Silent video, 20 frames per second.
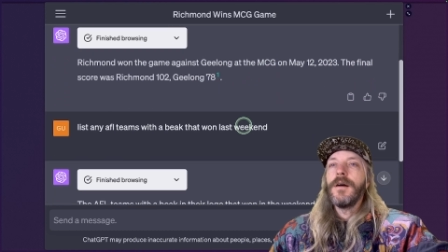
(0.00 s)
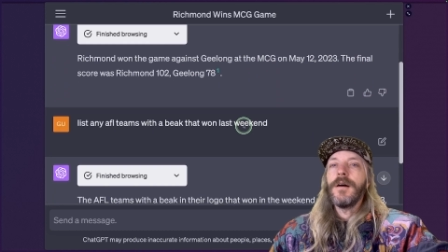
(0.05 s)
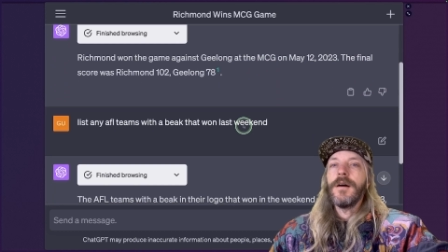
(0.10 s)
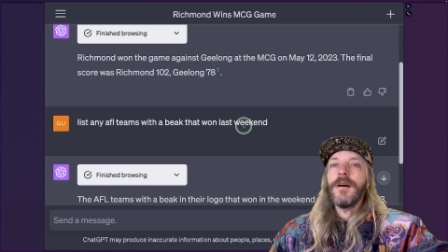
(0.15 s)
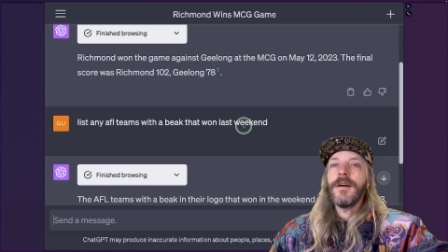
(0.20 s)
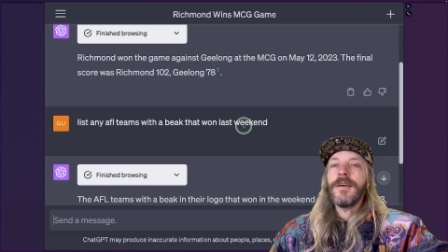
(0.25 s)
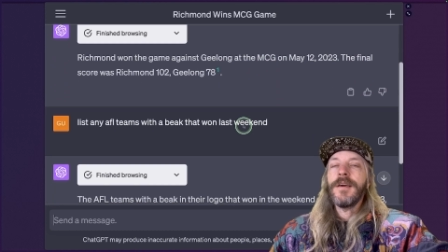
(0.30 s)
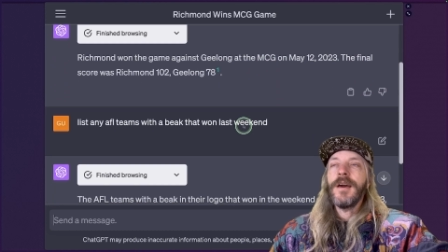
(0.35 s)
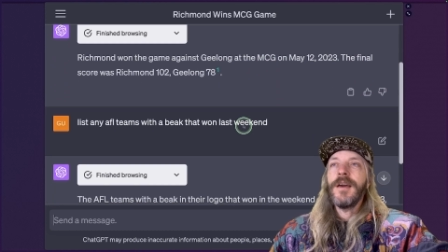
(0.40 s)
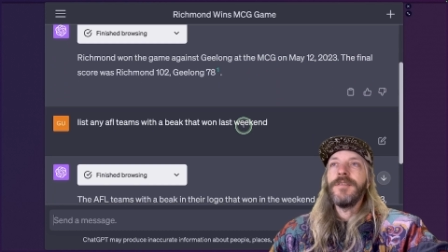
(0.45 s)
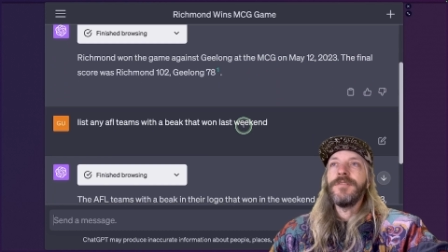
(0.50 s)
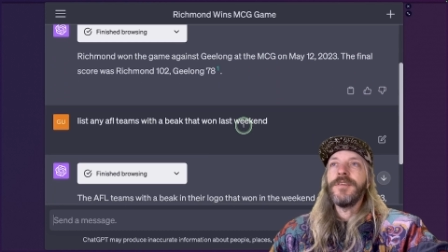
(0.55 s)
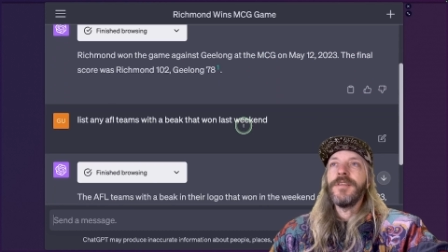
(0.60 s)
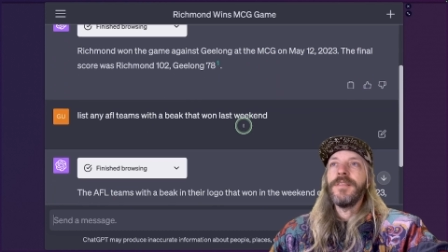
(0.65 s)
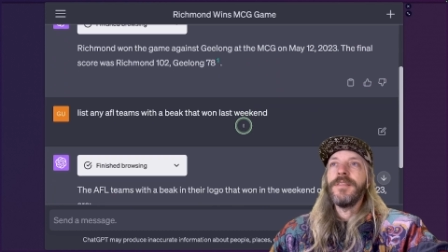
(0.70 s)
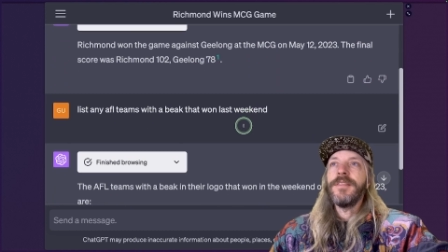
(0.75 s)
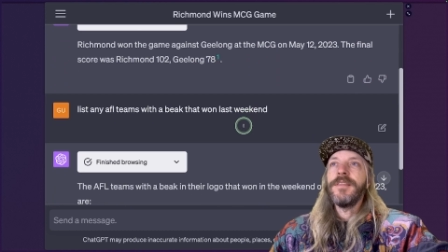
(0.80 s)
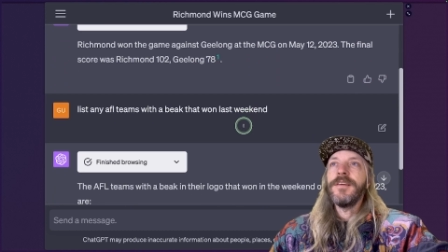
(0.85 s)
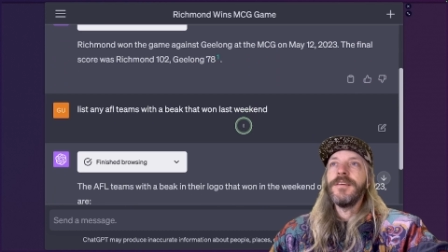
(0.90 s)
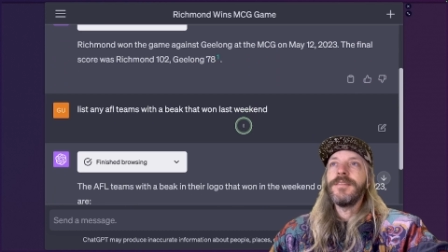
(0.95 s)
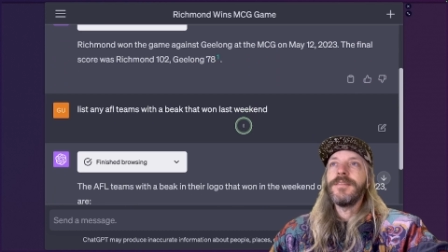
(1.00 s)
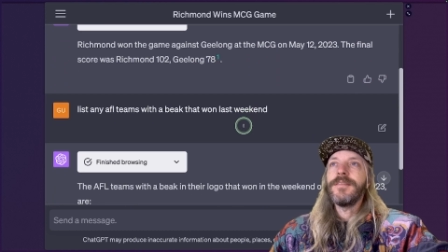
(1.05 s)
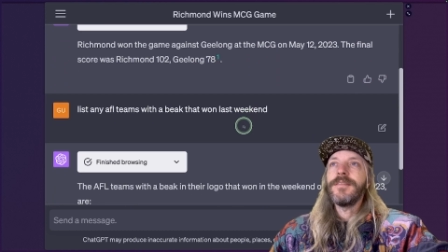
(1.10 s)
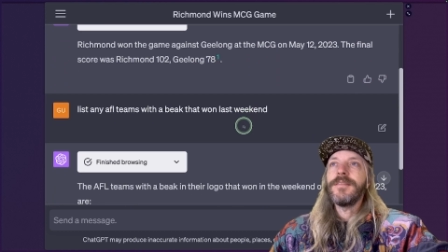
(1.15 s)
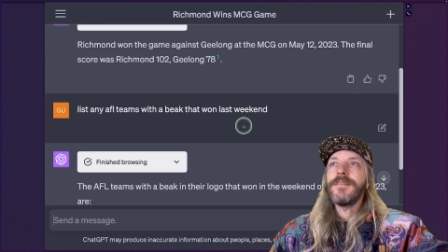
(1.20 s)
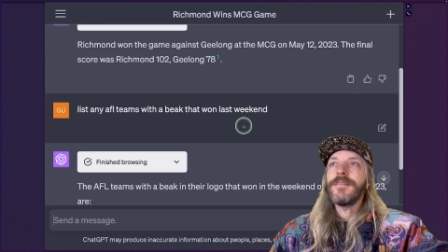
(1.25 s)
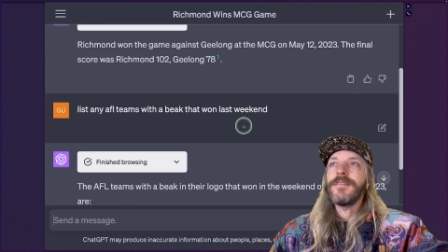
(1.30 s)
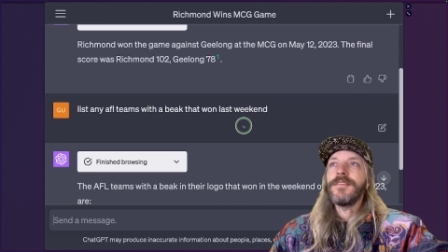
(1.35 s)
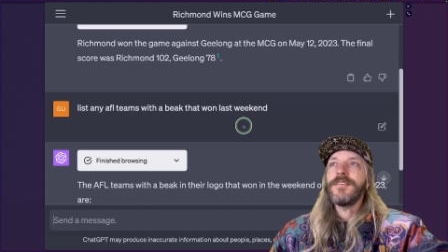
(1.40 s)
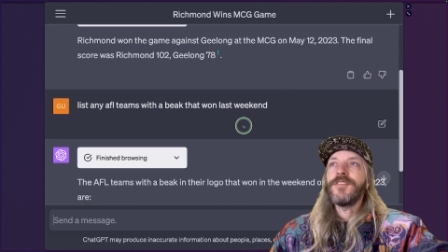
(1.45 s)
I gave it
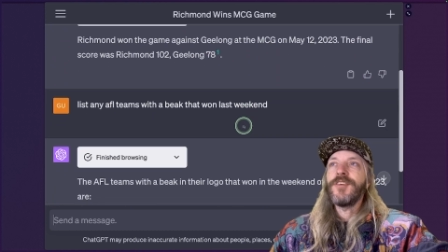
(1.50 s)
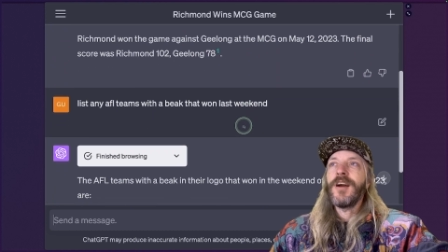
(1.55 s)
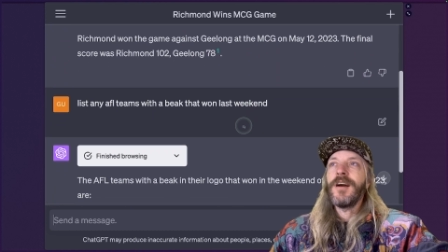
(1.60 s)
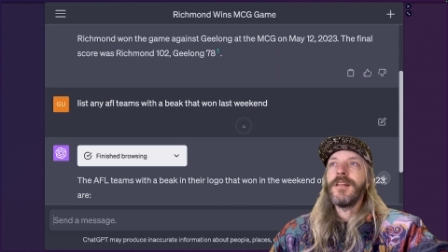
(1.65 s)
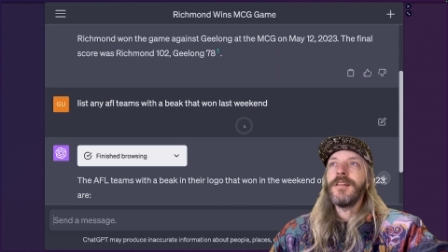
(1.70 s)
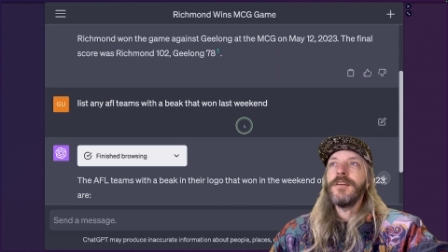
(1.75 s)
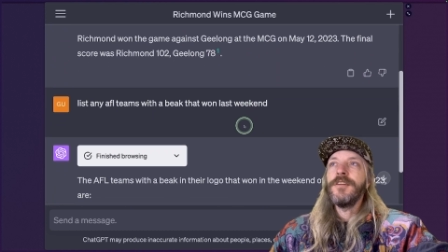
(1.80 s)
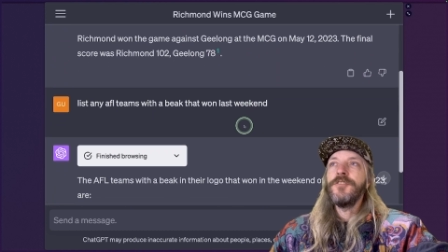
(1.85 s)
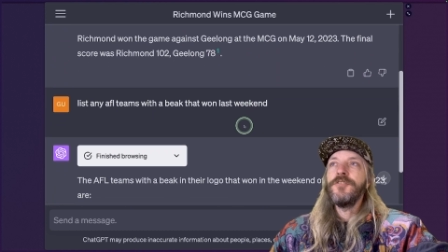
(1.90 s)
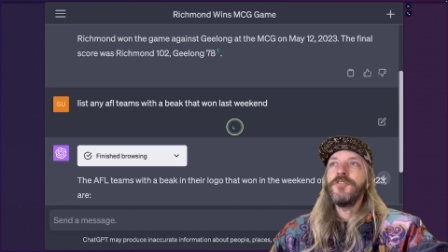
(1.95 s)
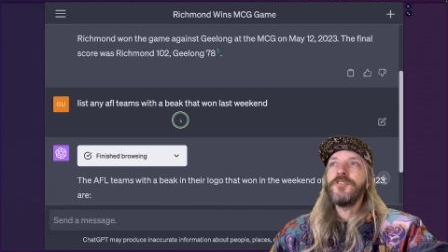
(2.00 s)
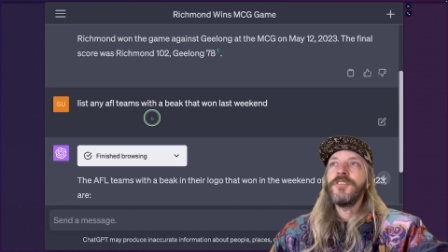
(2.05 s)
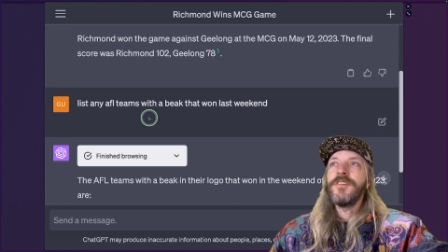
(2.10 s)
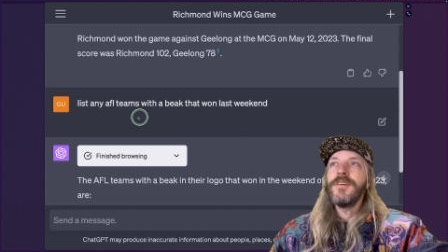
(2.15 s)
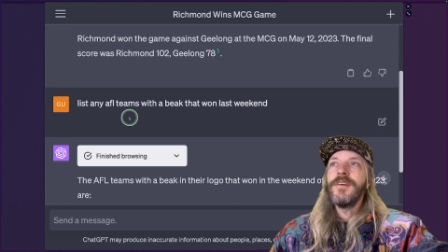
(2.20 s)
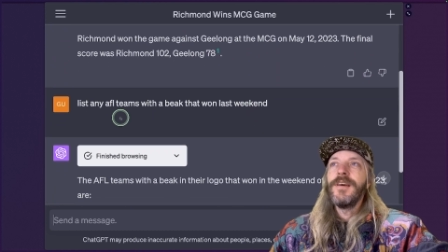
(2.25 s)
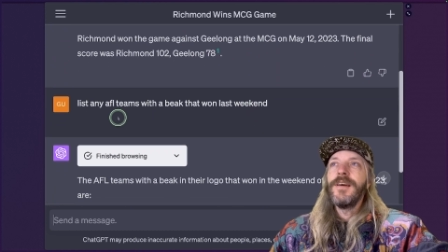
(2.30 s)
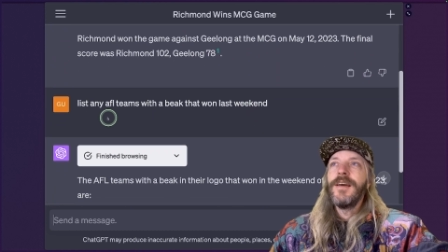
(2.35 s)
this challenge.